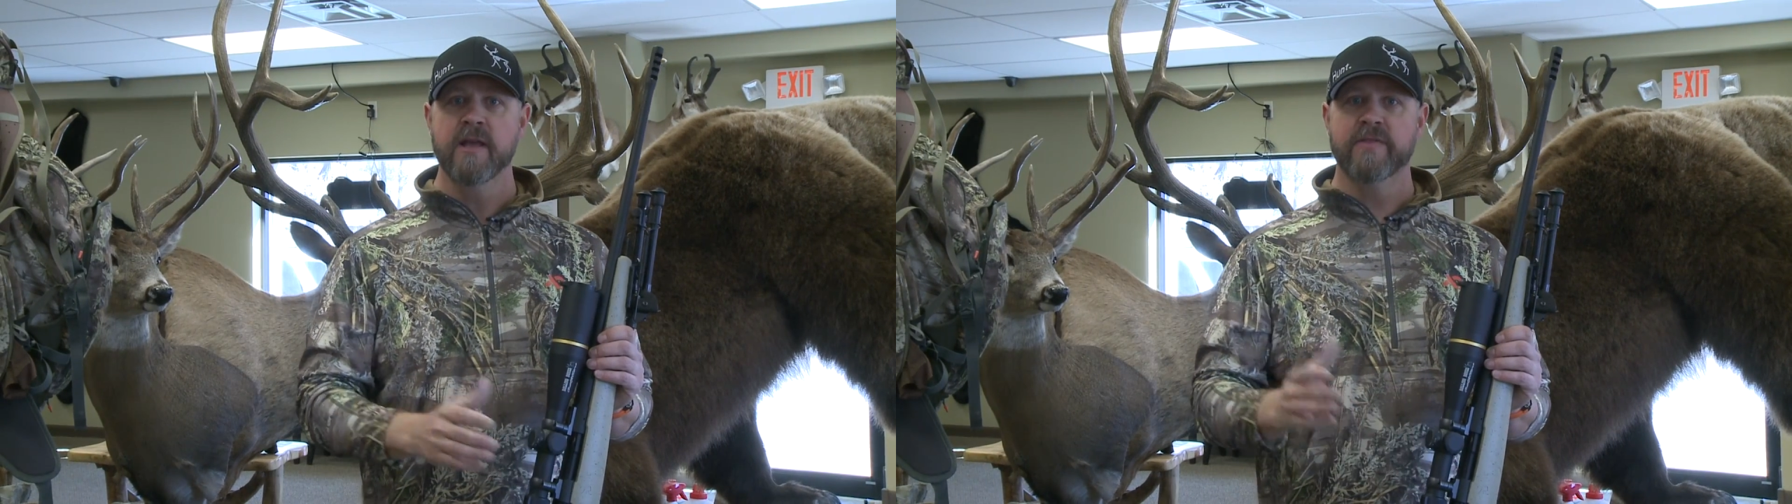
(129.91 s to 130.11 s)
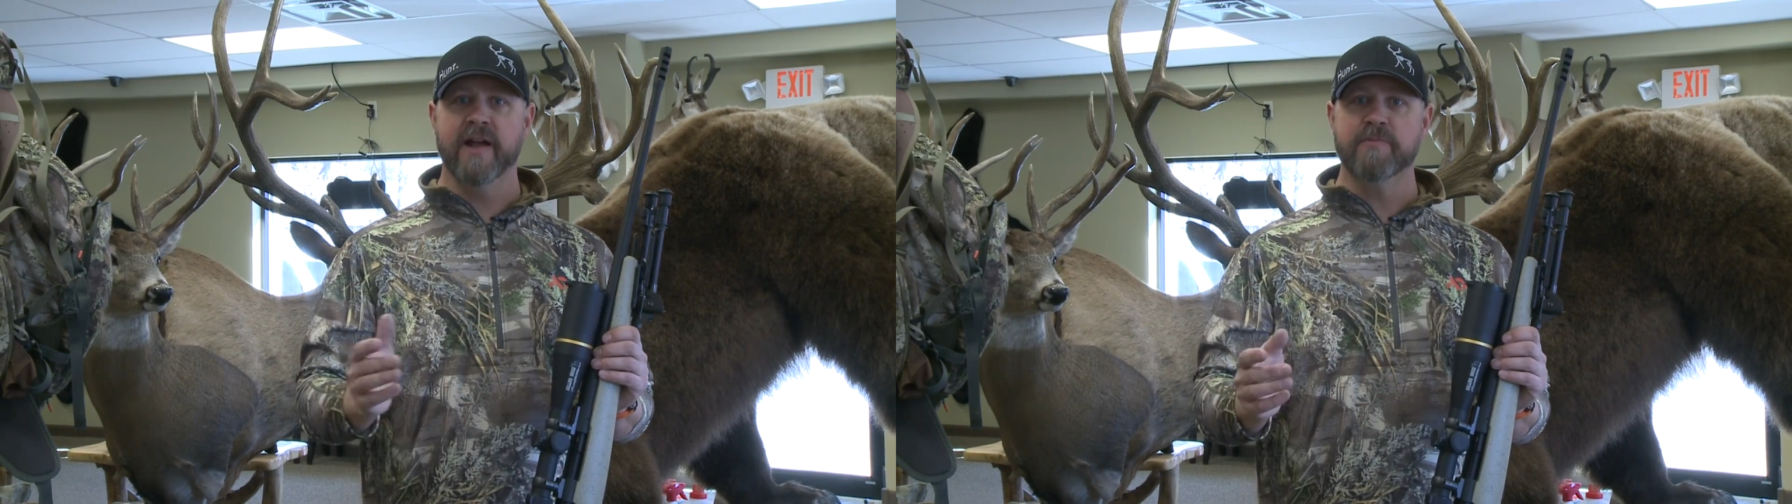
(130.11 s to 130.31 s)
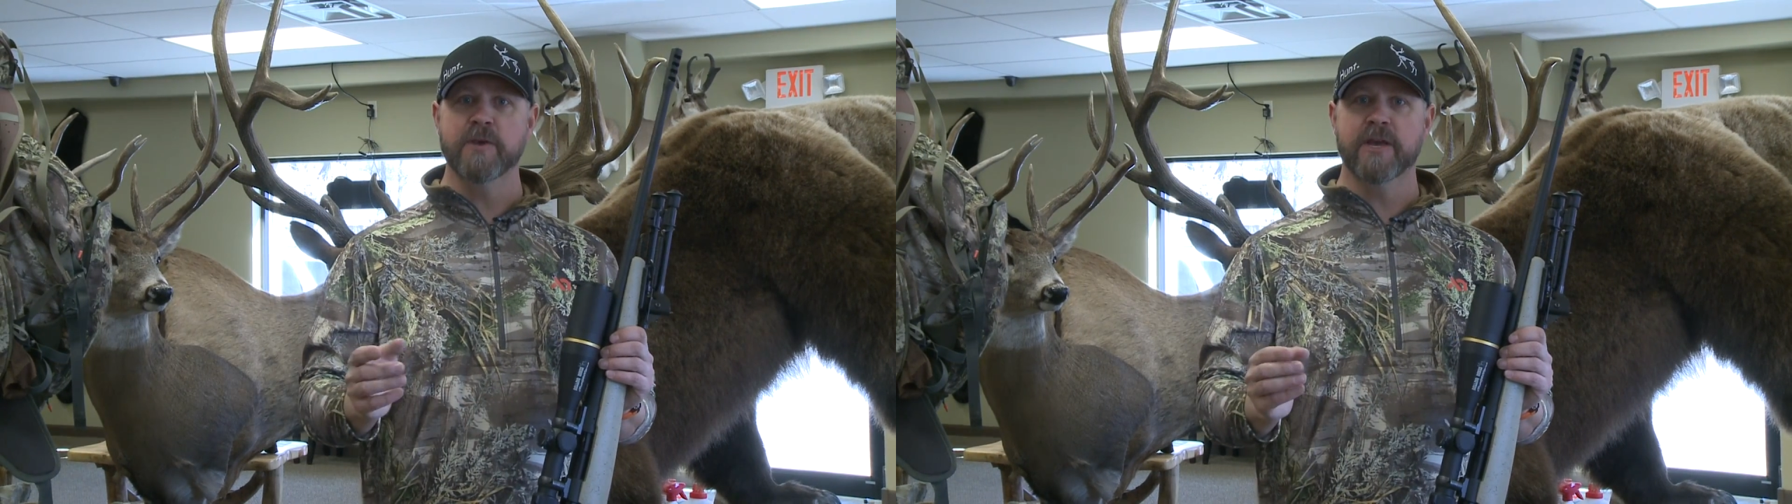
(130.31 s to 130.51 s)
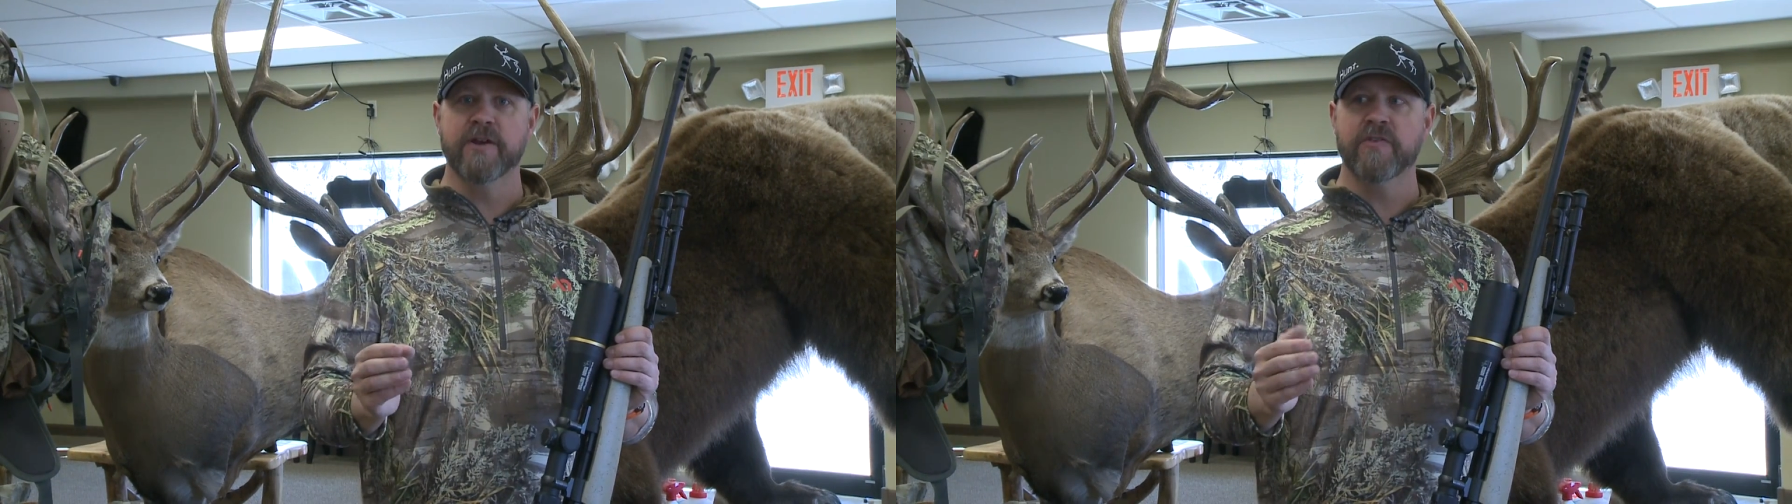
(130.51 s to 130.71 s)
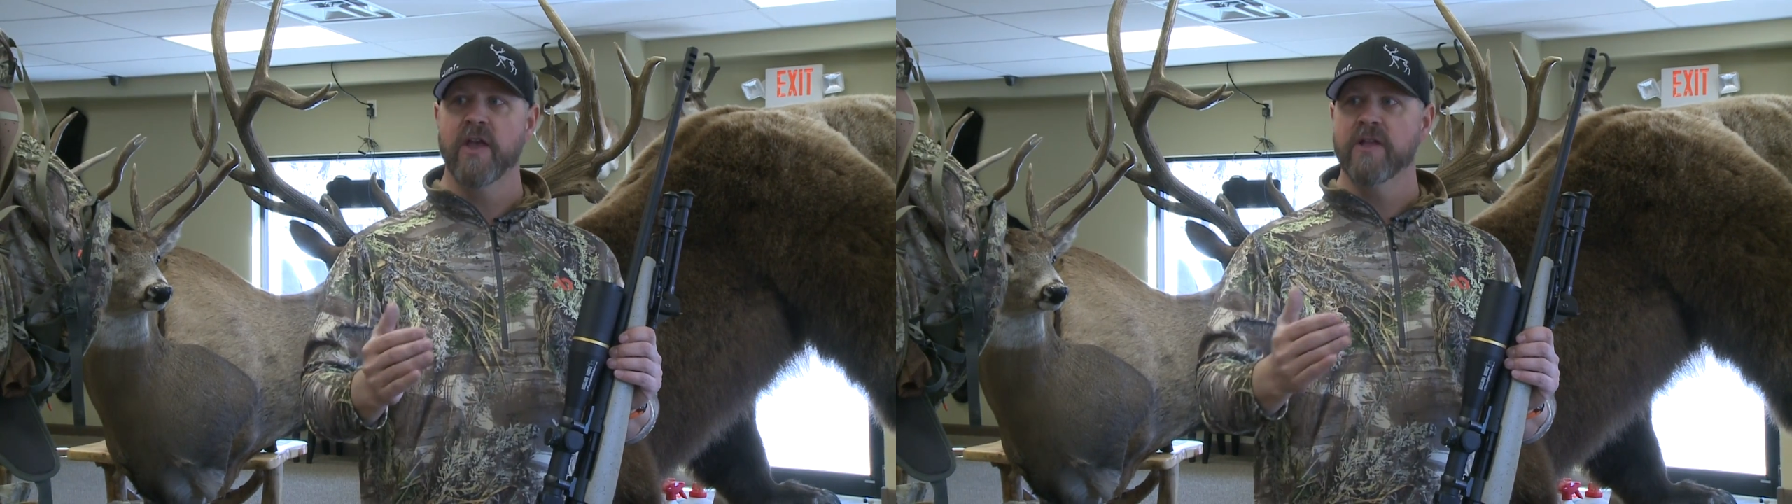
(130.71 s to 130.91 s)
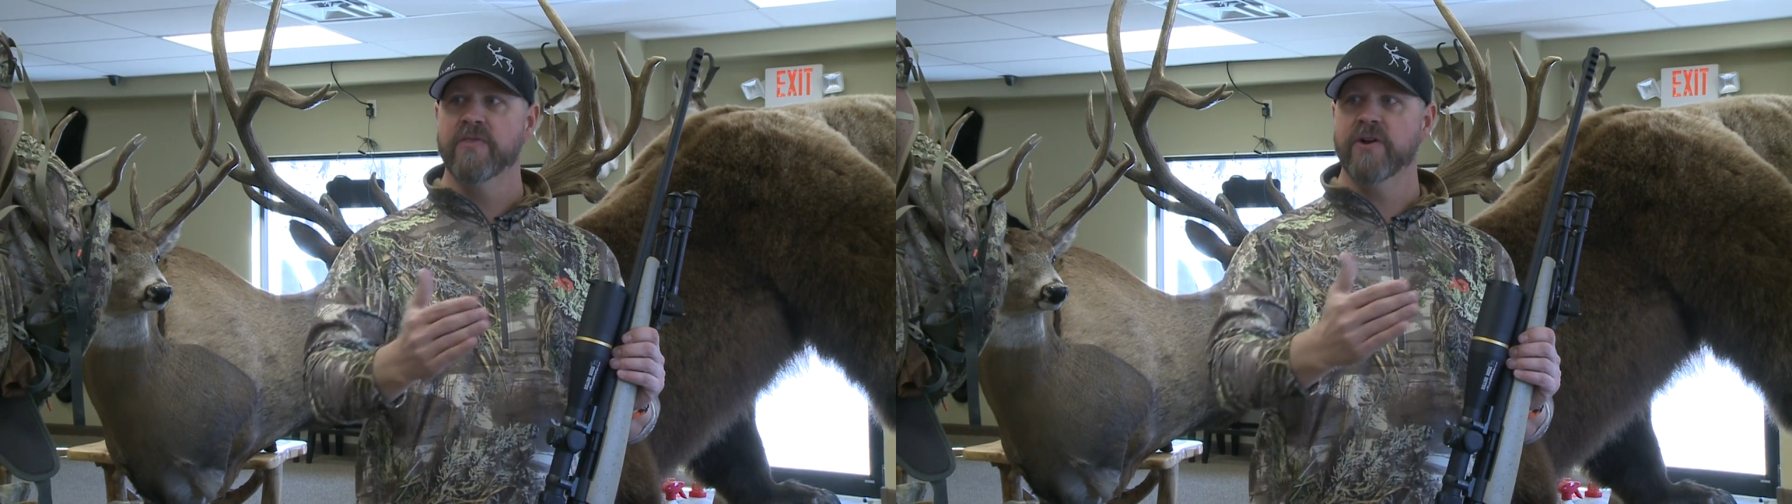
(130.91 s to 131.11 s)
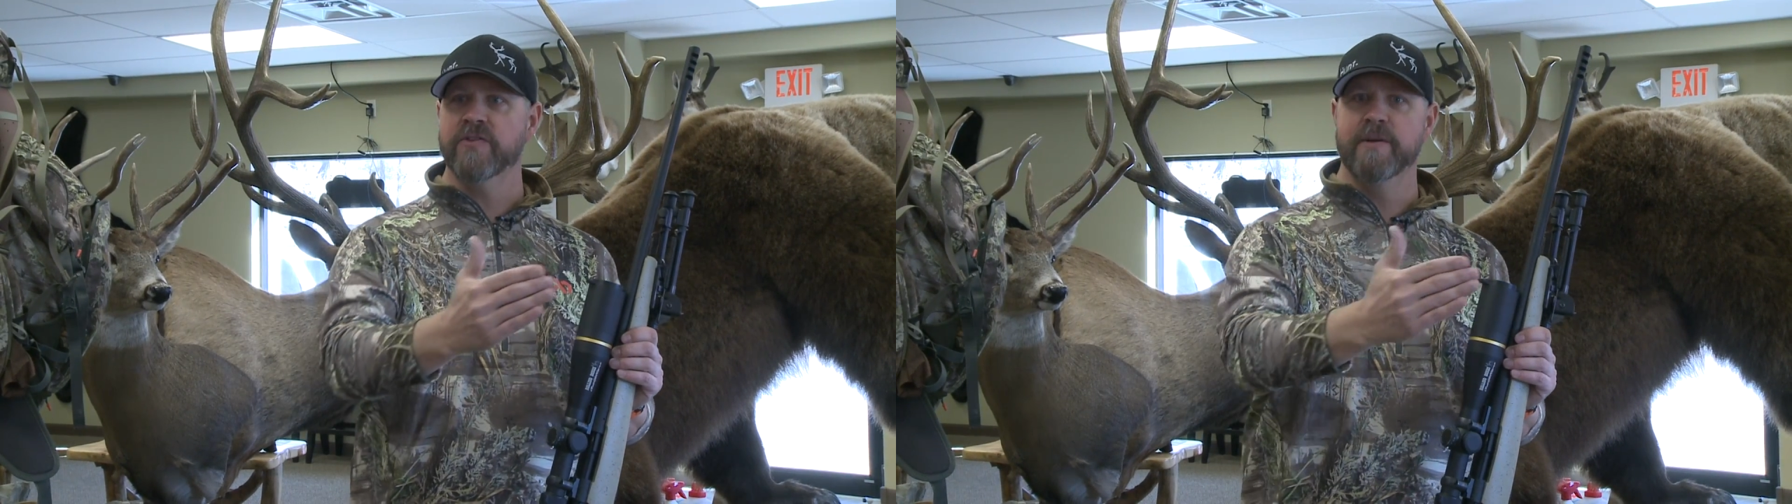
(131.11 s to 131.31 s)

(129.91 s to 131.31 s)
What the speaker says: That's because there's